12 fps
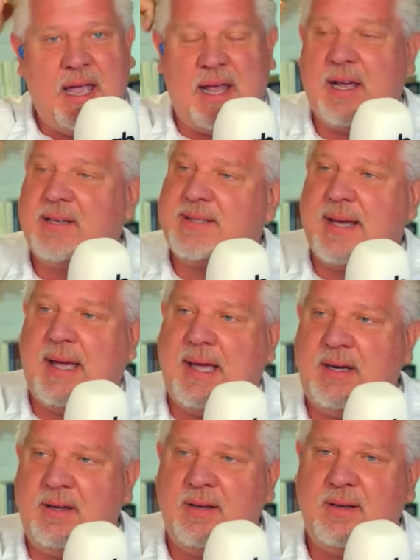and I
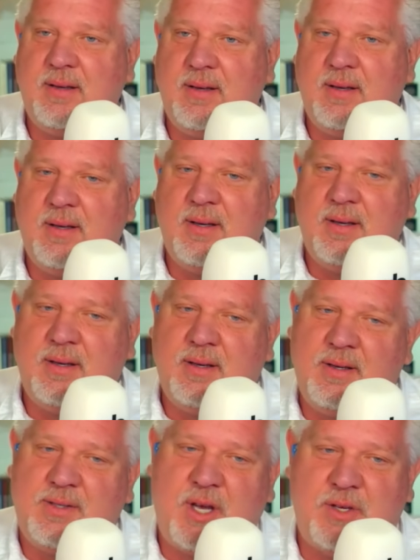said,
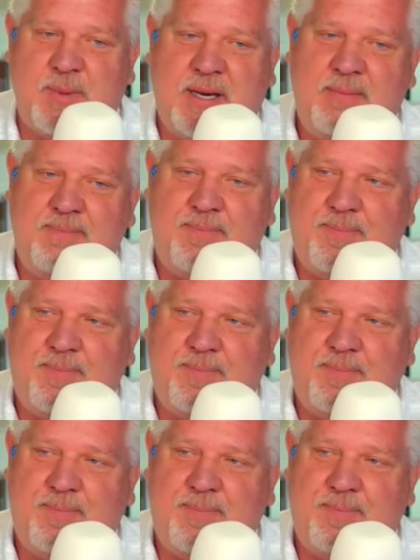Excuse me,